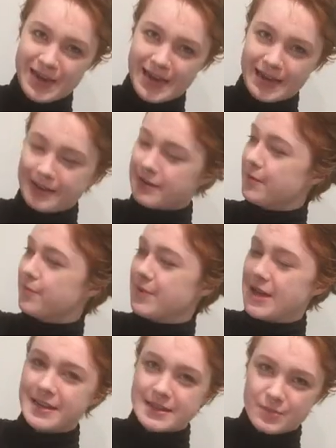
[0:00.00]
bag.
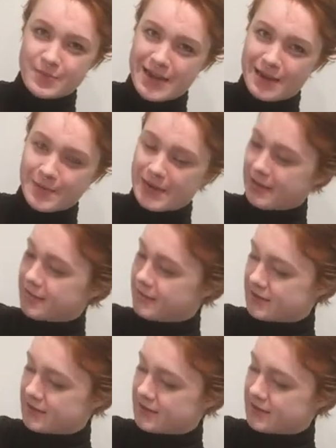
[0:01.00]
Bag is backpack.